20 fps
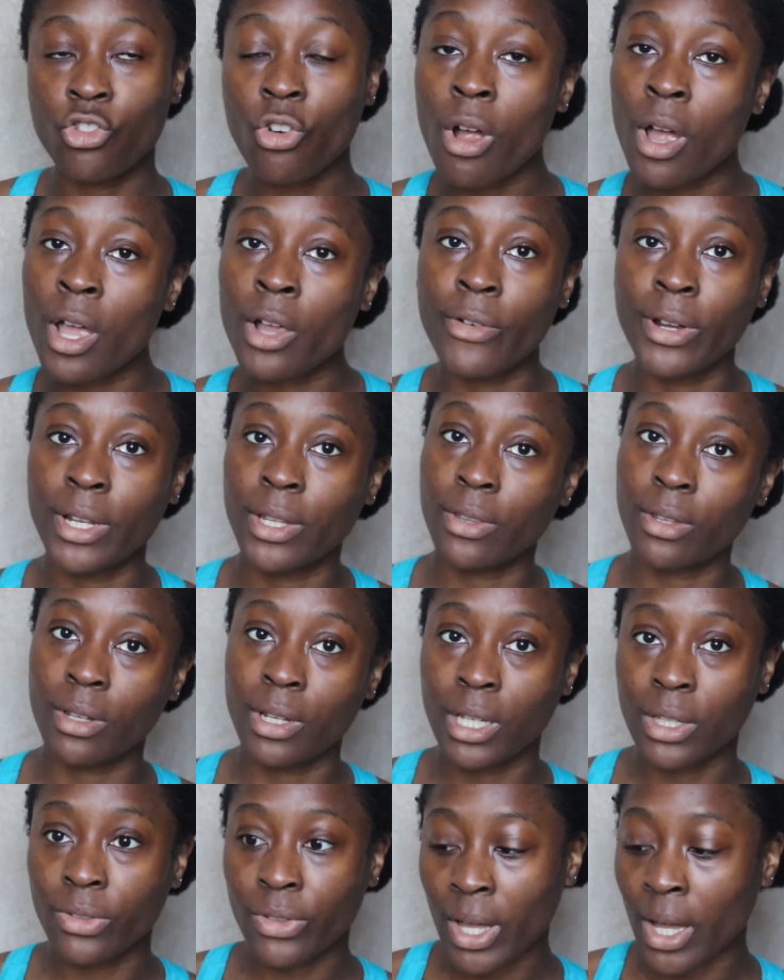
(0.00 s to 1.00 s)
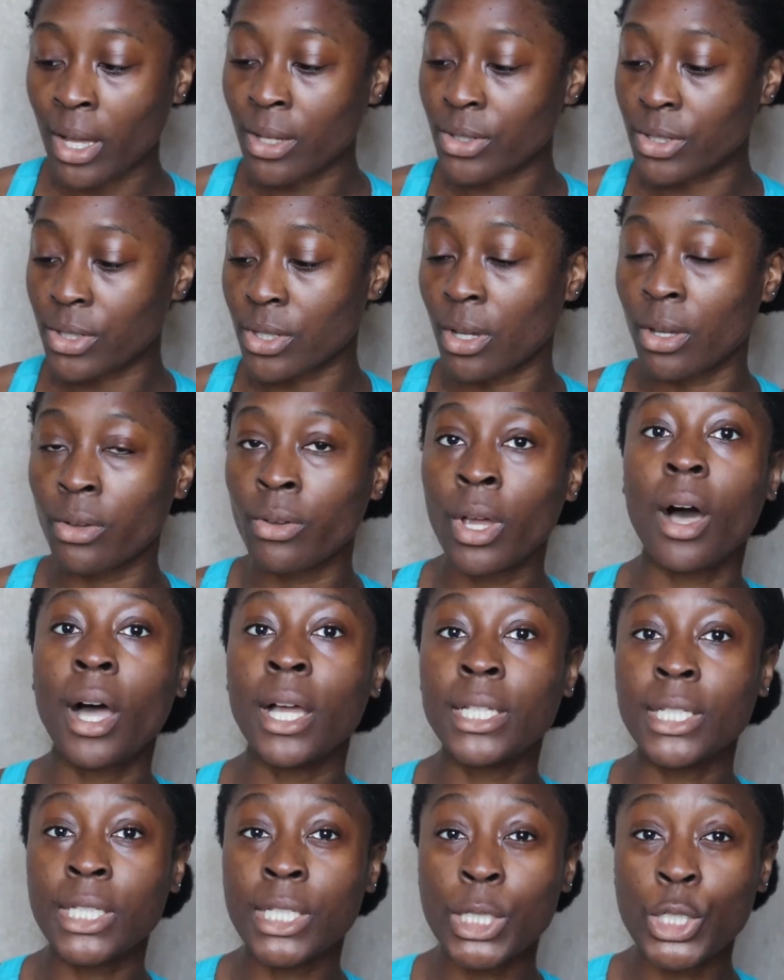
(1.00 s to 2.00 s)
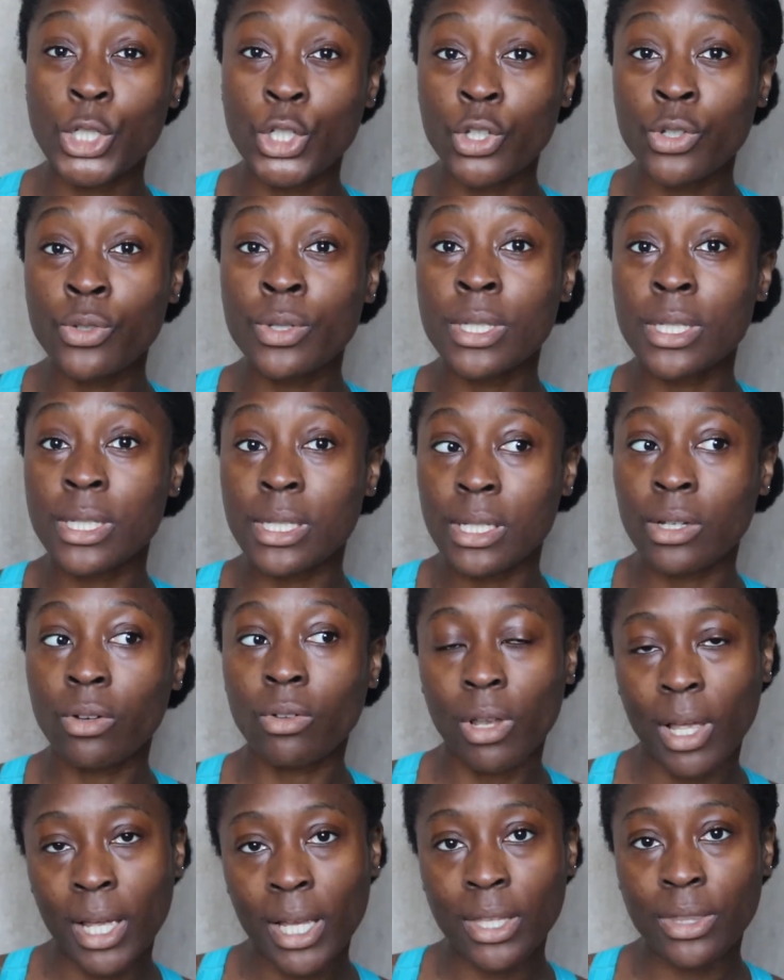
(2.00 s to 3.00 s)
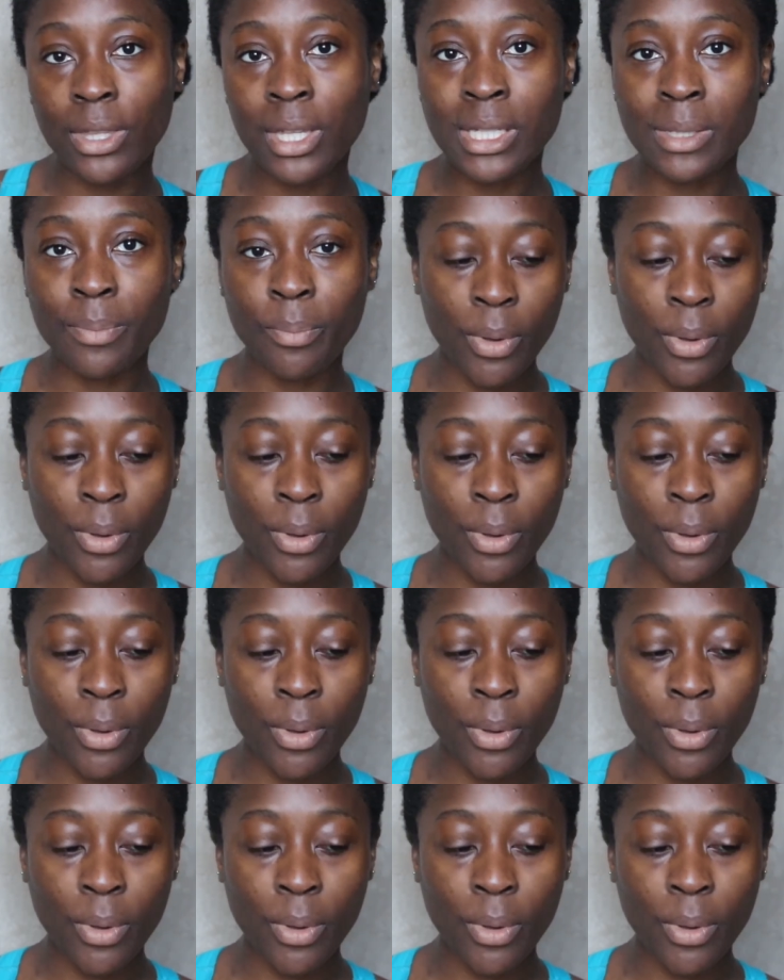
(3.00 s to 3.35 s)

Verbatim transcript: dry or anything like that, so I do still like this.